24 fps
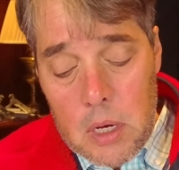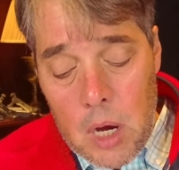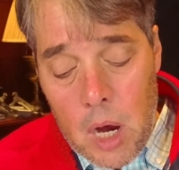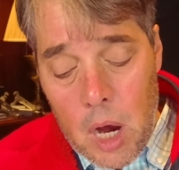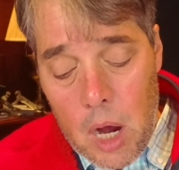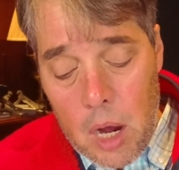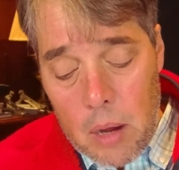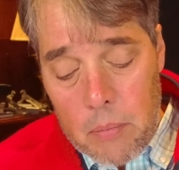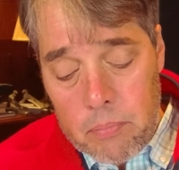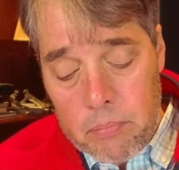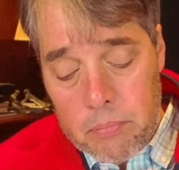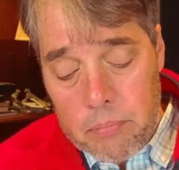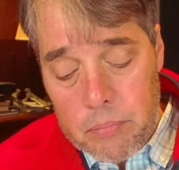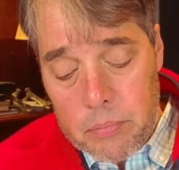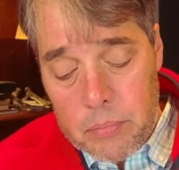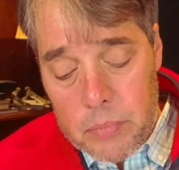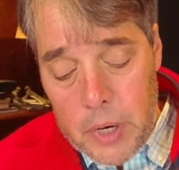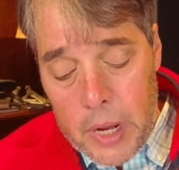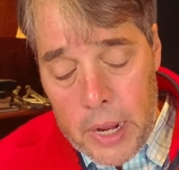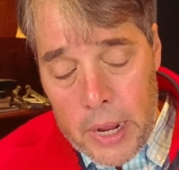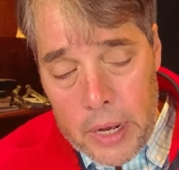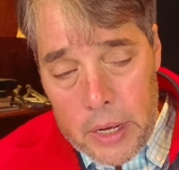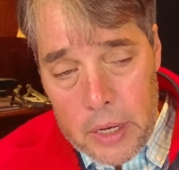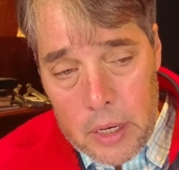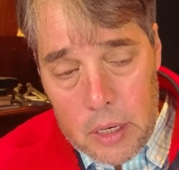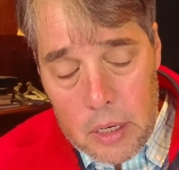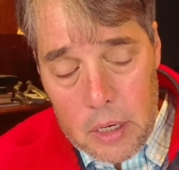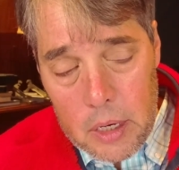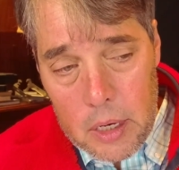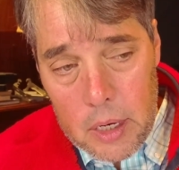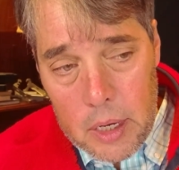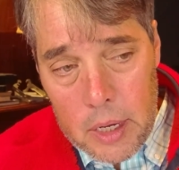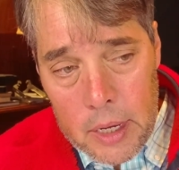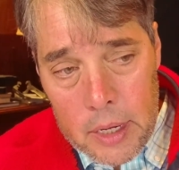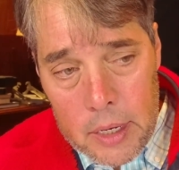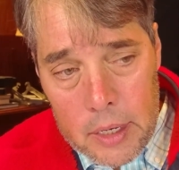And
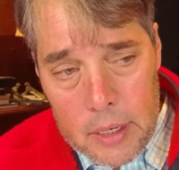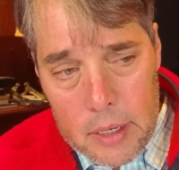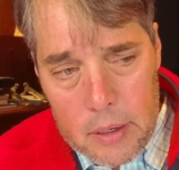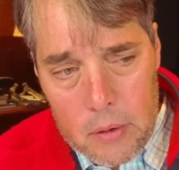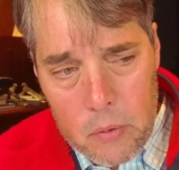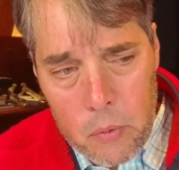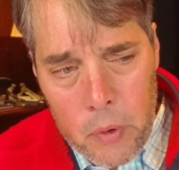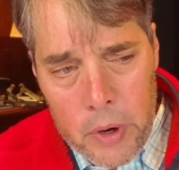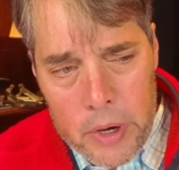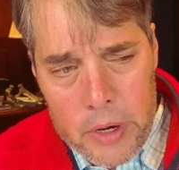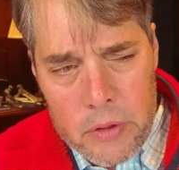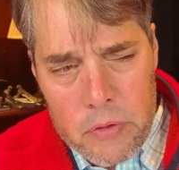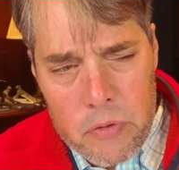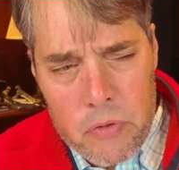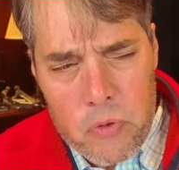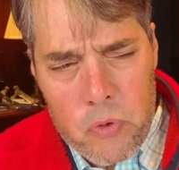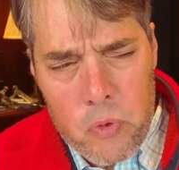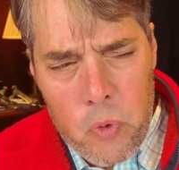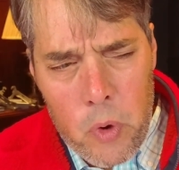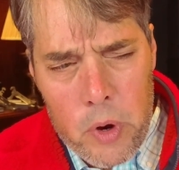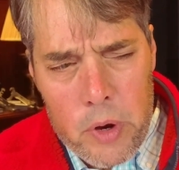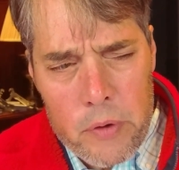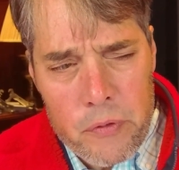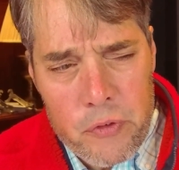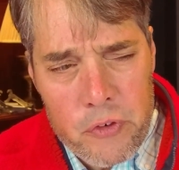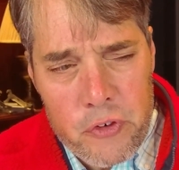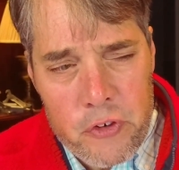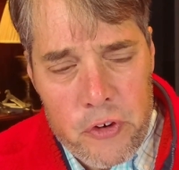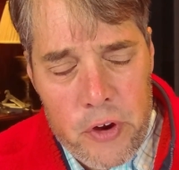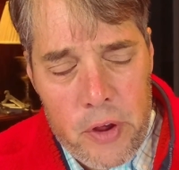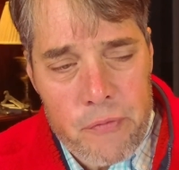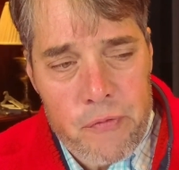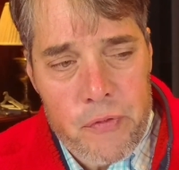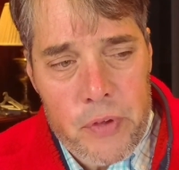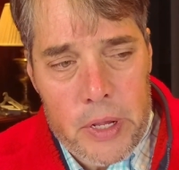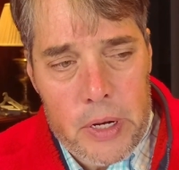what is sort of
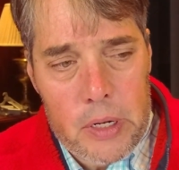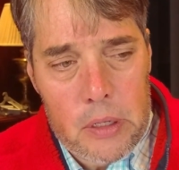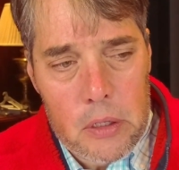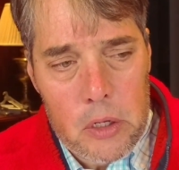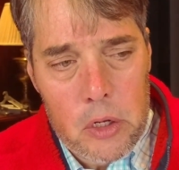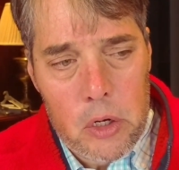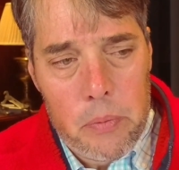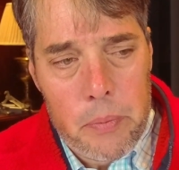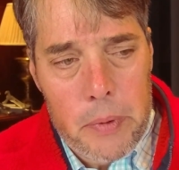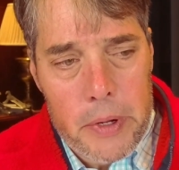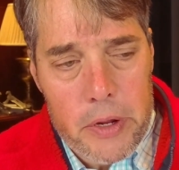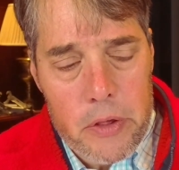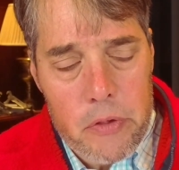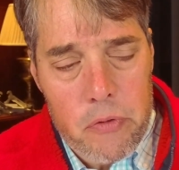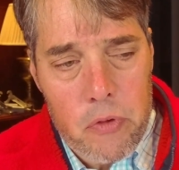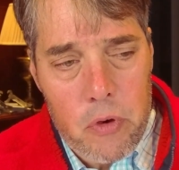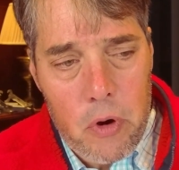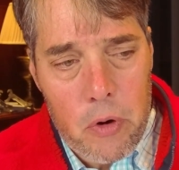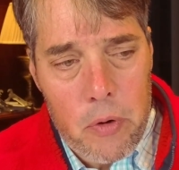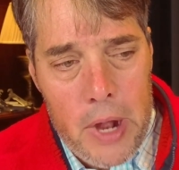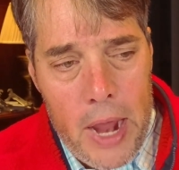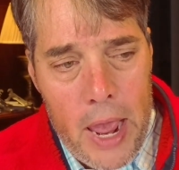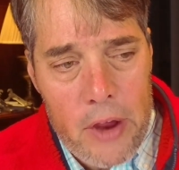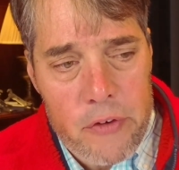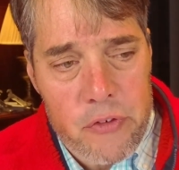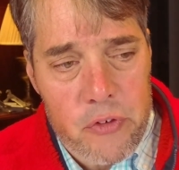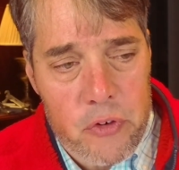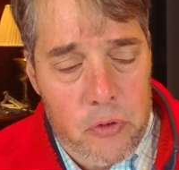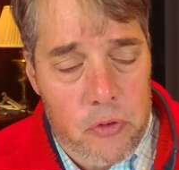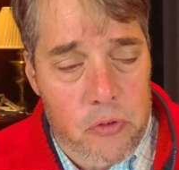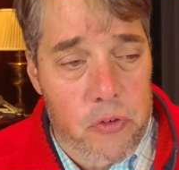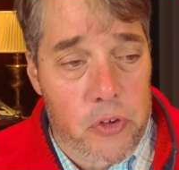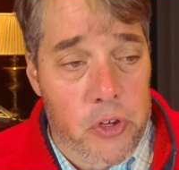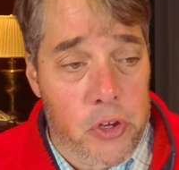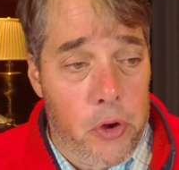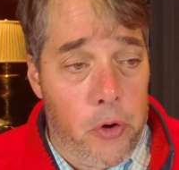shifting a little bit is our
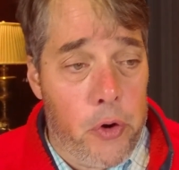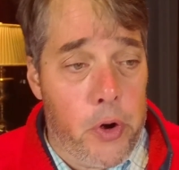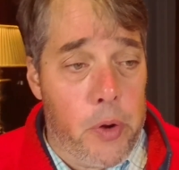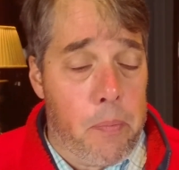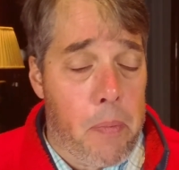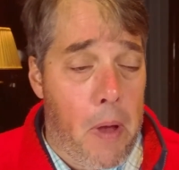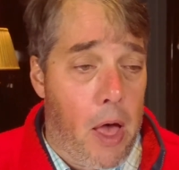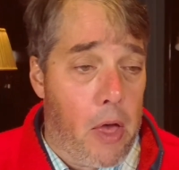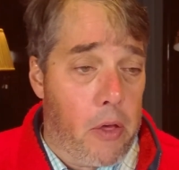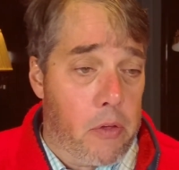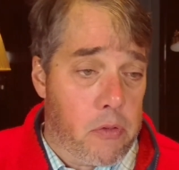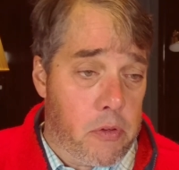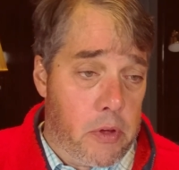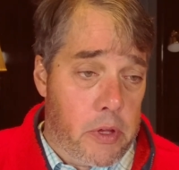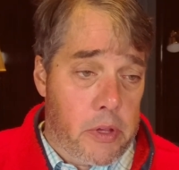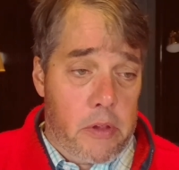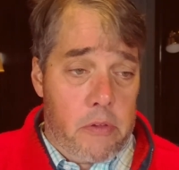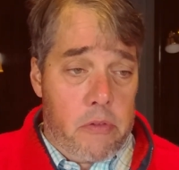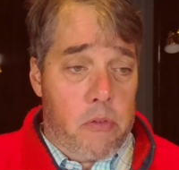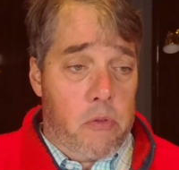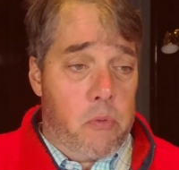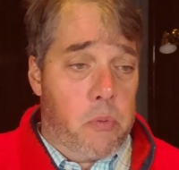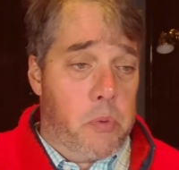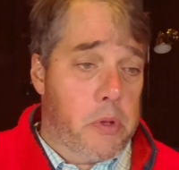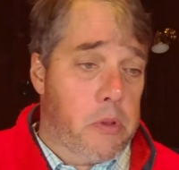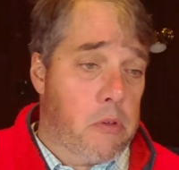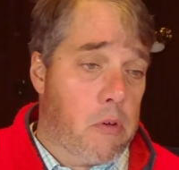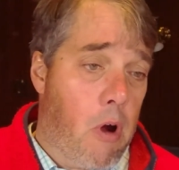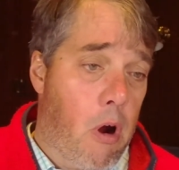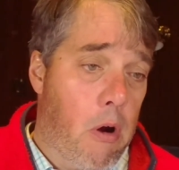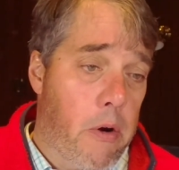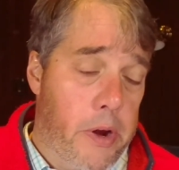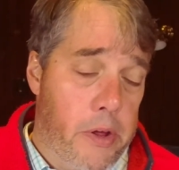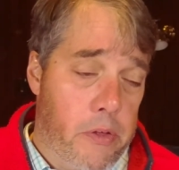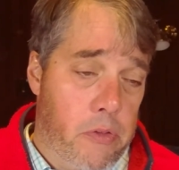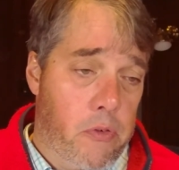national security policy, and this is what
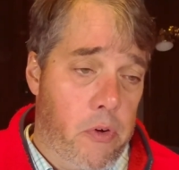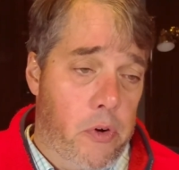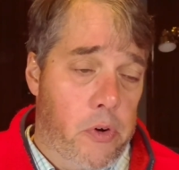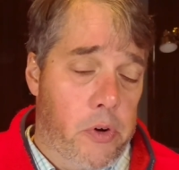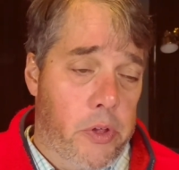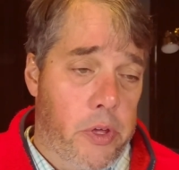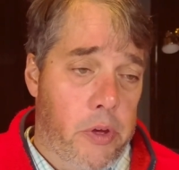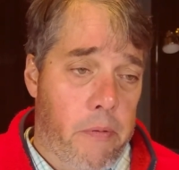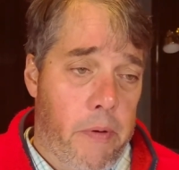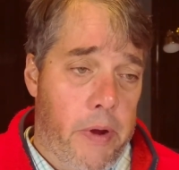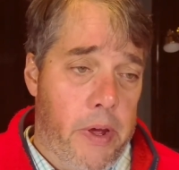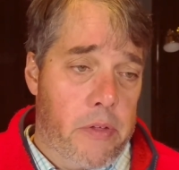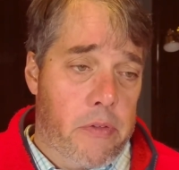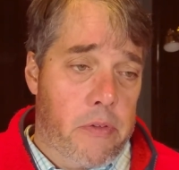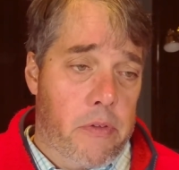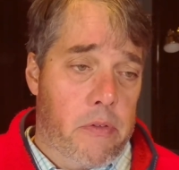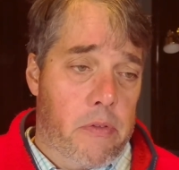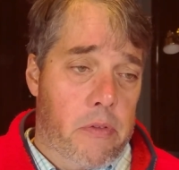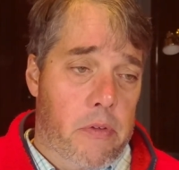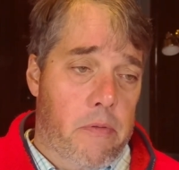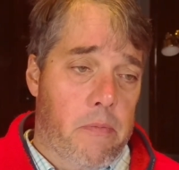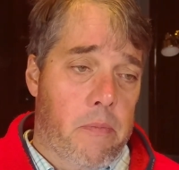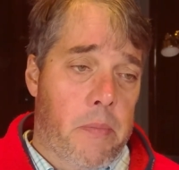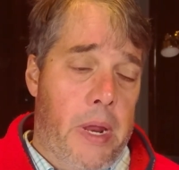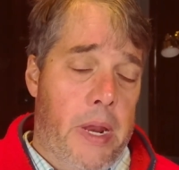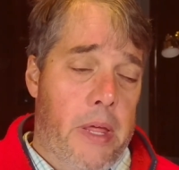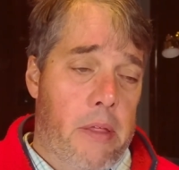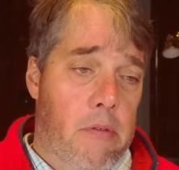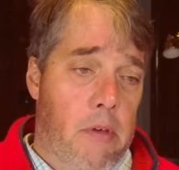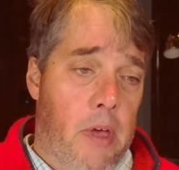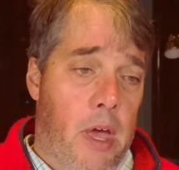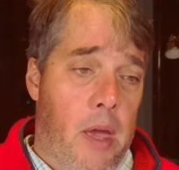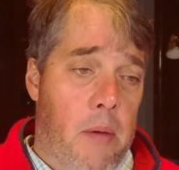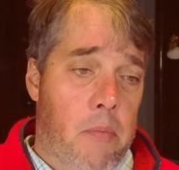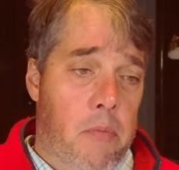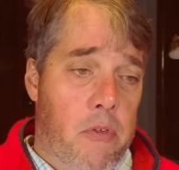Dari certainly raises many
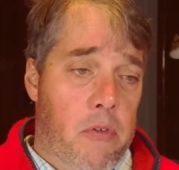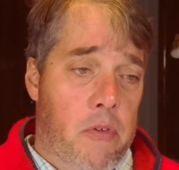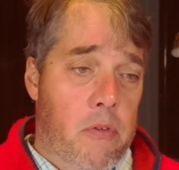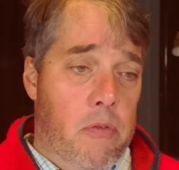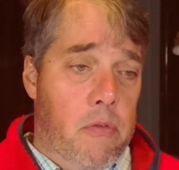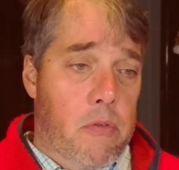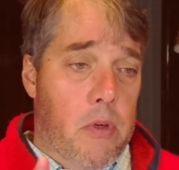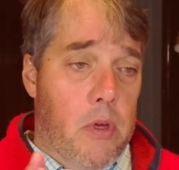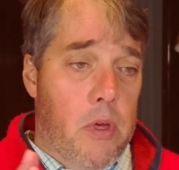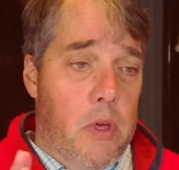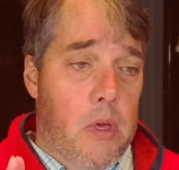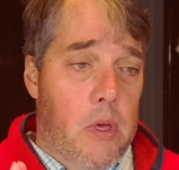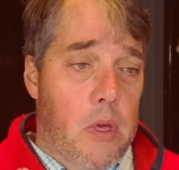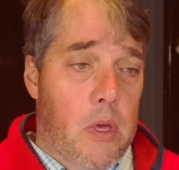times, is